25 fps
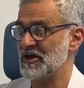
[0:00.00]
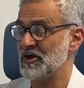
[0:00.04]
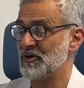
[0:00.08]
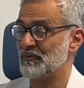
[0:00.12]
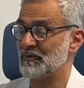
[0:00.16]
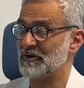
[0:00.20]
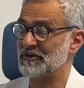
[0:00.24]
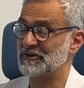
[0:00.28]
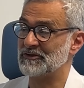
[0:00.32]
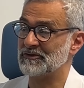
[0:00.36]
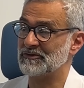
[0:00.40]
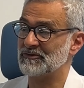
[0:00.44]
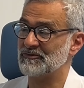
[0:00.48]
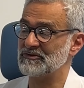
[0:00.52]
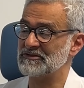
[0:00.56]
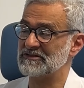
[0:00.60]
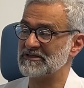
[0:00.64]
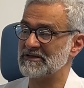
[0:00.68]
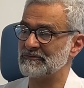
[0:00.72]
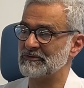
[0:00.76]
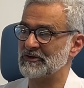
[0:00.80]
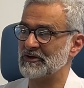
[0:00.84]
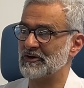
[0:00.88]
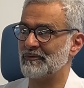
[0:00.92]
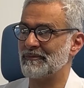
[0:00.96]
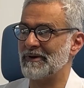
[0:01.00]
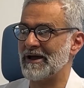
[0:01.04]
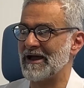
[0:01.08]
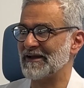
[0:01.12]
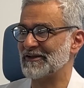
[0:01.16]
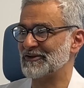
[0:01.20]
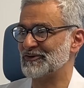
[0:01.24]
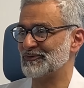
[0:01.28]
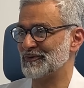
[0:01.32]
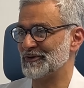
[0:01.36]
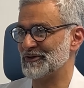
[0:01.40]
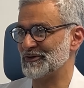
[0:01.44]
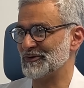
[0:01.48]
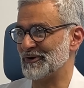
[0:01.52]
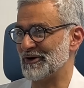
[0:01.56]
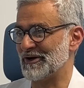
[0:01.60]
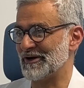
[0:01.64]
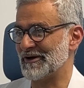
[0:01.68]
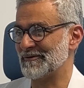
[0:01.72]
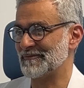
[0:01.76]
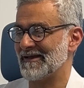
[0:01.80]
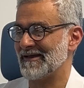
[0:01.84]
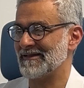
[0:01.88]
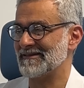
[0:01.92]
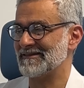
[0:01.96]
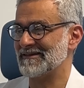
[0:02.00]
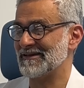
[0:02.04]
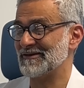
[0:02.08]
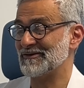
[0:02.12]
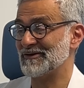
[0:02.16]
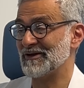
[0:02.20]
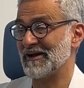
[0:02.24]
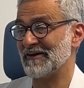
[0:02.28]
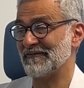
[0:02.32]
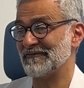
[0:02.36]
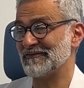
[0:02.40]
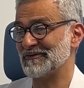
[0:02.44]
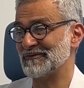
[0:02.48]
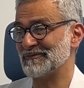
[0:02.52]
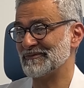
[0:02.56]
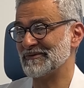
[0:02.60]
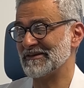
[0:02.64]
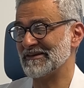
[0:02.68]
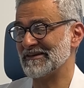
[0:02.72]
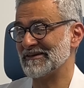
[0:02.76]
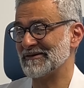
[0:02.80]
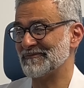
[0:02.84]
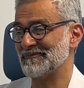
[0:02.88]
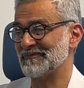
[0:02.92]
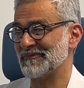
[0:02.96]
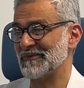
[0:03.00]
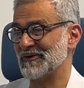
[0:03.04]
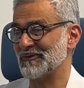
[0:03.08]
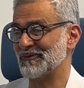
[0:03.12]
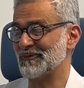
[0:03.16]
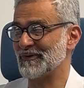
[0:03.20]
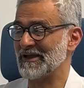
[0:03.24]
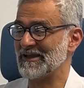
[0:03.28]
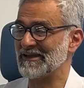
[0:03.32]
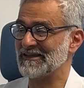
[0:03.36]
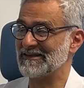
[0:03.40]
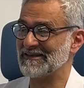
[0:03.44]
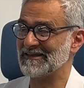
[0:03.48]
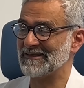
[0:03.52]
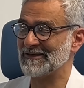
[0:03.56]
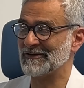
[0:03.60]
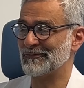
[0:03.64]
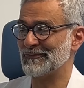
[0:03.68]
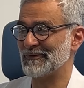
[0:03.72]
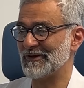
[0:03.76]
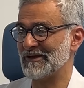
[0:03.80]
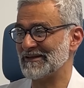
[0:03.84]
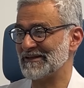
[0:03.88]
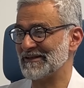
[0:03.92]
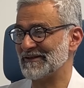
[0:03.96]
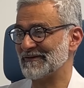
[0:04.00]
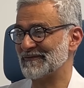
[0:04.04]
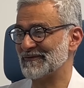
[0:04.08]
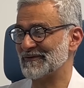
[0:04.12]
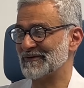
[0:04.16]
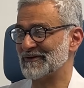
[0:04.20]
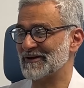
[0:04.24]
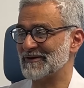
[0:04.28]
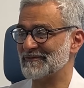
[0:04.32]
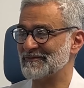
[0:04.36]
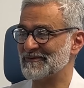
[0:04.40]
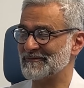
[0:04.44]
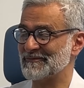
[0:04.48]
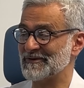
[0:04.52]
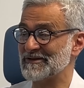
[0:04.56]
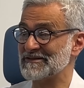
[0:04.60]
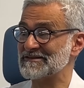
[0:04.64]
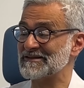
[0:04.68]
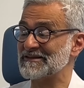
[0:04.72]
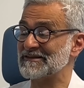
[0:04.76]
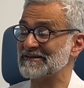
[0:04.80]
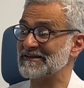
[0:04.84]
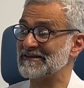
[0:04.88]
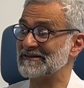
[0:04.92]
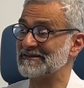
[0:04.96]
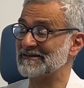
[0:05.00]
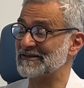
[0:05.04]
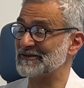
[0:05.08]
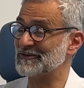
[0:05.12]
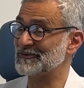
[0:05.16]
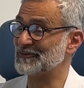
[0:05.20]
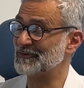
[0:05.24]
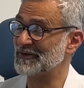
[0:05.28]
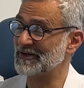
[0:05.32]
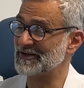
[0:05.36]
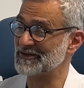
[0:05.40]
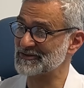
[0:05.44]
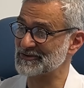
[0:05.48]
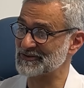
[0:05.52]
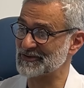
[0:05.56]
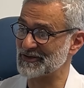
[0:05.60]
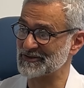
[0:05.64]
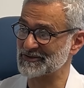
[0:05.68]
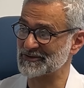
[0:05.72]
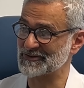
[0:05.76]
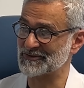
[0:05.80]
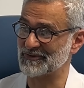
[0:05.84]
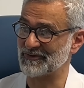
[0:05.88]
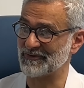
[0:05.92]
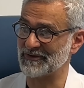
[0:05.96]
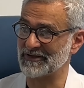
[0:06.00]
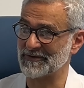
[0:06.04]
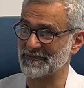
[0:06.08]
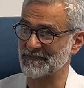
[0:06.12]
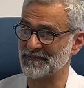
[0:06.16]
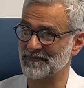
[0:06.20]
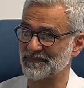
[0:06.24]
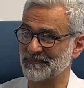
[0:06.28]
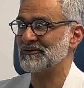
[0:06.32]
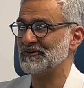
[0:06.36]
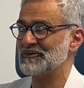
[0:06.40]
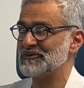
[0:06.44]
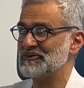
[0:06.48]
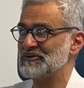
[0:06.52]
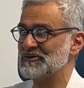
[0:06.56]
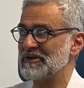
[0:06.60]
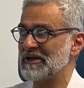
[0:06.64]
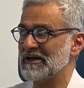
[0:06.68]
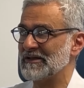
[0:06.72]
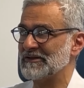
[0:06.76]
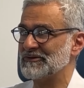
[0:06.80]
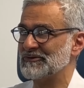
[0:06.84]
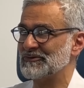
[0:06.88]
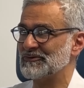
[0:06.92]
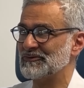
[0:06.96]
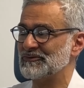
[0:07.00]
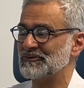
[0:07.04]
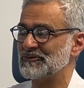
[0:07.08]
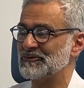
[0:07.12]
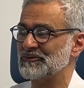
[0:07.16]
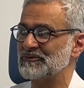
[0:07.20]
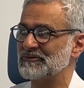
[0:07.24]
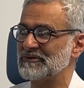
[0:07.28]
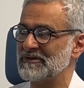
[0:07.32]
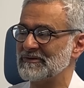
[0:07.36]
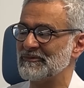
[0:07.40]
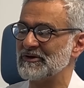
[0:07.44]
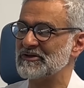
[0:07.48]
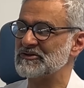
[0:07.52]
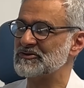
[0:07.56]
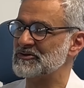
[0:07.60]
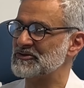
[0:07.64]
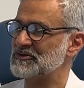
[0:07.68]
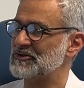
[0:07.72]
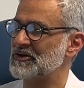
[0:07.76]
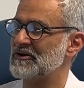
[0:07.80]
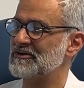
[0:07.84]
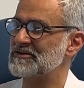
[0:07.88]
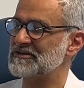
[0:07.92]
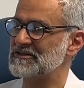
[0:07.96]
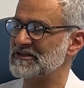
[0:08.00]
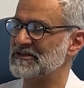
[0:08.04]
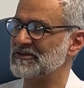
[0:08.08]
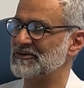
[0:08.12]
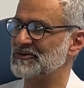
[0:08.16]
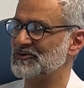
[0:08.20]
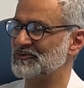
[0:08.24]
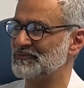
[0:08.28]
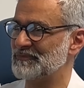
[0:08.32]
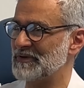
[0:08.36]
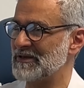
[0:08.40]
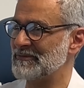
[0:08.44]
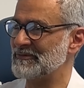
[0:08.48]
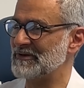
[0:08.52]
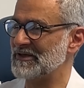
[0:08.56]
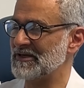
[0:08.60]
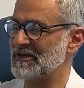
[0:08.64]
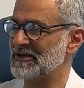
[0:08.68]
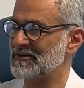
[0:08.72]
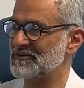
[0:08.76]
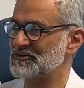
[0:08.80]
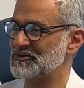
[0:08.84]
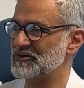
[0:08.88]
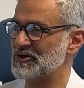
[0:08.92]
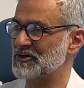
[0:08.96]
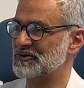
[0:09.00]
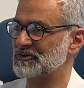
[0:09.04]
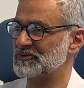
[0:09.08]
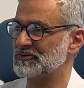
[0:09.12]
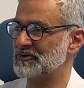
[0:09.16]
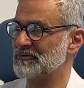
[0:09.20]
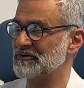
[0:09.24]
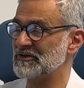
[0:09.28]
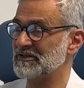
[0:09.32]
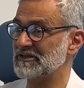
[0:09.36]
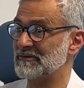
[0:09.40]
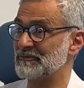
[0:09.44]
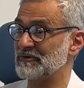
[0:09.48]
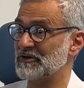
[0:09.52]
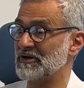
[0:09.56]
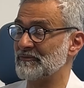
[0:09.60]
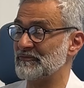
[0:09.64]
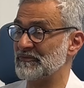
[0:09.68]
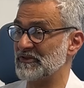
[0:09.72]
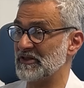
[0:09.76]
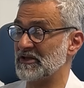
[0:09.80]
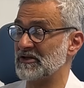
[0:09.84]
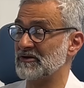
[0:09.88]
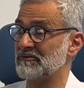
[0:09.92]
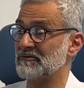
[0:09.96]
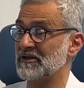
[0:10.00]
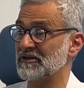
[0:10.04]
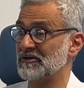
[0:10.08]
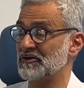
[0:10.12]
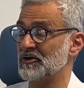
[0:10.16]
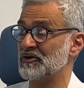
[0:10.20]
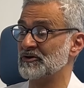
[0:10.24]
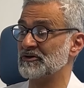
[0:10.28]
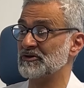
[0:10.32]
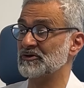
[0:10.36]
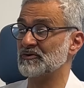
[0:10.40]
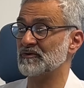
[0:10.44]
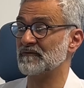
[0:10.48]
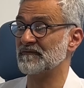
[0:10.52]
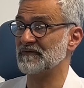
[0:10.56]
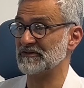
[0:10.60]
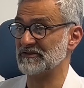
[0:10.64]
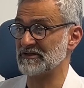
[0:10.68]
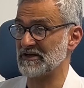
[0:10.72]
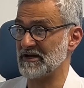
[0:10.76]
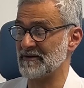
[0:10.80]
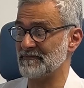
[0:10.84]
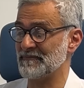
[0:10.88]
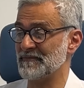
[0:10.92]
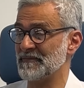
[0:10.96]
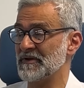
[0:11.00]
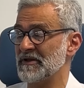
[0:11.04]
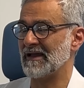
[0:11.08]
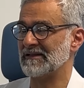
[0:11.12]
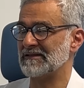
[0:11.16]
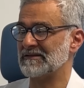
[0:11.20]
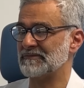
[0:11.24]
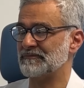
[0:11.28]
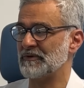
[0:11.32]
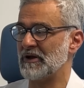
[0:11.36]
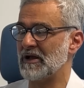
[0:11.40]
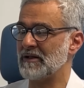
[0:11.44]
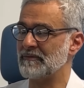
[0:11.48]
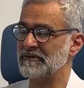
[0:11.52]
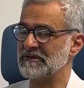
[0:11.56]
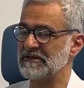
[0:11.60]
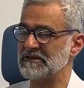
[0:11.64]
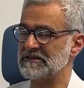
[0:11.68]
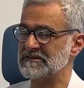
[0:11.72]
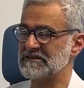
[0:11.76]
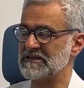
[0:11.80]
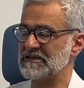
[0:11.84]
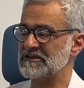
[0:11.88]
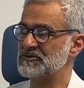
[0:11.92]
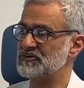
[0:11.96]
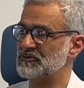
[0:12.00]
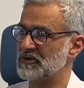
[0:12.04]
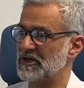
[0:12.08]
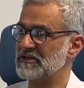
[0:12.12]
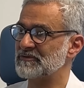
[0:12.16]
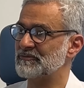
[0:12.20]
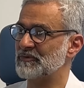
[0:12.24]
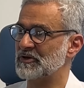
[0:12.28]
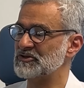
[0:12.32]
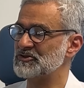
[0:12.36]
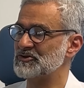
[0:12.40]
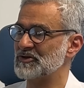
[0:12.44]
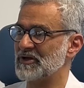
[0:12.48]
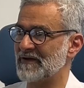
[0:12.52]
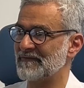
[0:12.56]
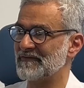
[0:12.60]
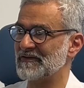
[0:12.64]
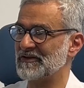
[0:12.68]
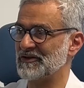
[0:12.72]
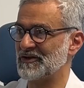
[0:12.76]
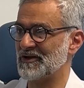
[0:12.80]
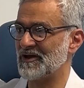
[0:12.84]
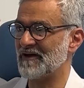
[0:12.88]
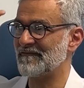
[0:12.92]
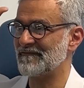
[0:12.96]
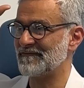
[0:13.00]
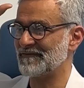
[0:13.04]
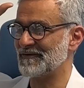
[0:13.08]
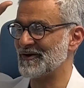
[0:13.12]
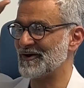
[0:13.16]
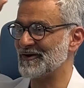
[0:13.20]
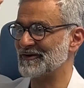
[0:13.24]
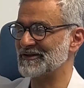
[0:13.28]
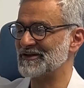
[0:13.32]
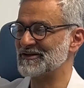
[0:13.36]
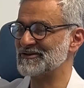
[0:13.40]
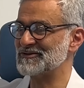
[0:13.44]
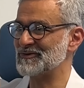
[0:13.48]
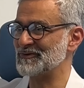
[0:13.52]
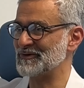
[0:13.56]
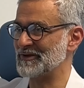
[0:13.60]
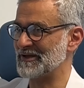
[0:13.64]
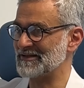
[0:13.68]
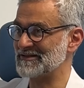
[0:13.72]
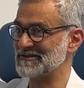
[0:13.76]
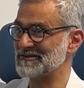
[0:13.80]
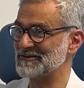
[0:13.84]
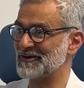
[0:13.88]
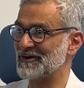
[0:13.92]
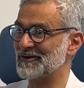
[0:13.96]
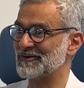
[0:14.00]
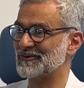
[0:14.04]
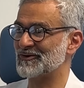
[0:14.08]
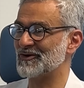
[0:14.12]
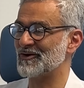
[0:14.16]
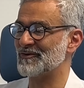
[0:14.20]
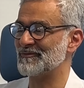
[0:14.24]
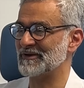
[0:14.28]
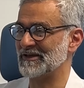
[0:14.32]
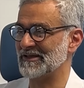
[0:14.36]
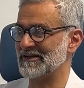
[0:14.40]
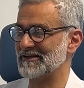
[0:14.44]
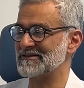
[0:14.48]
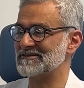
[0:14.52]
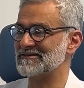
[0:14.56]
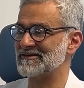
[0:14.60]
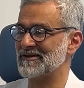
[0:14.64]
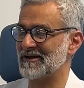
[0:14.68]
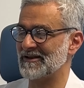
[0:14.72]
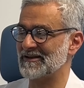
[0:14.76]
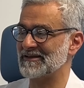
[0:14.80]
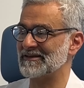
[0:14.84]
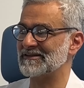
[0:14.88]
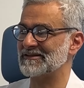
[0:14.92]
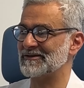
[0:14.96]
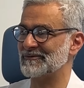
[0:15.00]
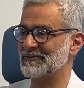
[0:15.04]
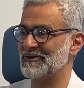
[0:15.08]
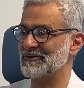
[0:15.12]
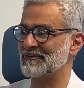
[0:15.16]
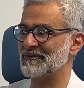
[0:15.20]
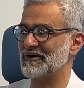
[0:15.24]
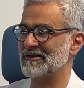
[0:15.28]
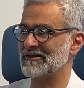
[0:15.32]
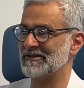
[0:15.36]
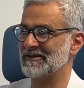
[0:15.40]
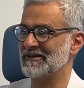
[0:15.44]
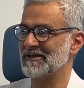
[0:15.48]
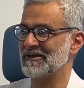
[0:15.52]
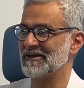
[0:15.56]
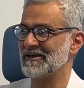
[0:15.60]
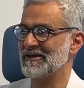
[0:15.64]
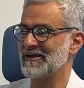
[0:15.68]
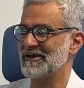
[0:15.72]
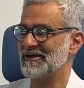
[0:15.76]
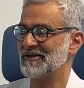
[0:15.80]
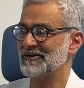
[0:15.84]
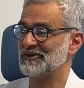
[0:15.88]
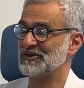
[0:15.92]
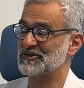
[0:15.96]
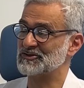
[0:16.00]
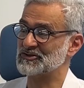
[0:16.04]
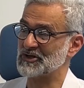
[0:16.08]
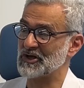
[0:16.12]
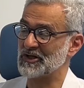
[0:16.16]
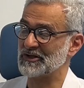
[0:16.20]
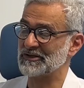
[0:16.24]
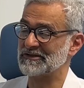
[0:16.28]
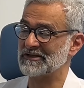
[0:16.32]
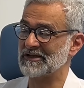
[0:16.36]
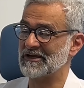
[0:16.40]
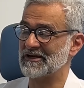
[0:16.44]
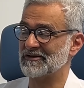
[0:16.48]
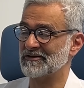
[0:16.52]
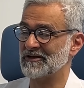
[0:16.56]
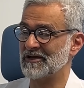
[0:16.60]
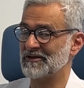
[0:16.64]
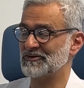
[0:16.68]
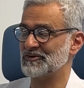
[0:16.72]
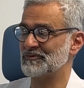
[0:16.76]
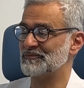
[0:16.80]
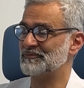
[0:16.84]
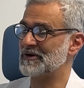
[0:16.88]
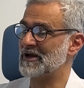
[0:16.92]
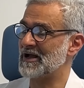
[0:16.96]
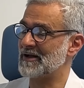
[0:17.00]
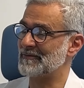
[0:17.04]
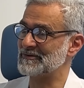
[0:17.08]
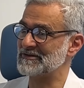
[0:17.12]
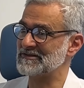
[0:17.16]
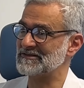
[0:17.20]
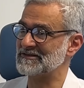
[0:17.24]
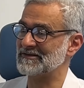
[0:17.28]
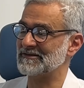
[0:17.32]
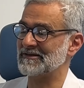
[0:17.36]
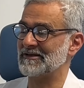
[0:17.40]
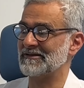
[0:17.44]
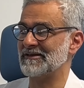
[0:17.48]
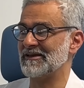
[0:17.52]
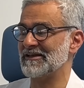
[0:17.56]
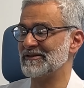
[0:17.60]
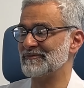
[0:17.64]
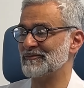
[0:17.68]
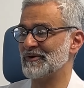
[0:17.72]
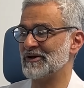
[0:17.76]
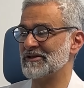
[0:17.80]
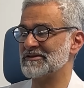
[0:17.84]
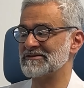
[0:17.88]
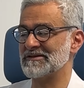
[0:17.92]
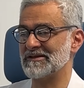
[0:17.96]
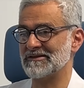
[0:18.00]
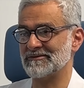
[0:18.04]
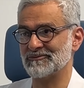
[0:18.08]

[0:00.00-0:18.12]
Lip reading: When you lose them, you go back to where you are. And then you have to be waiting for a couple of months until the new hair starts growing. Usually at 2 to 3 months, you start seeing new baby hair start growing. They become thicker and longer over time. At probably 6 to 8 months, you have enough long hair so you can start combing and styling it the way you want. The solid hairline, you probably see it at 8 months. At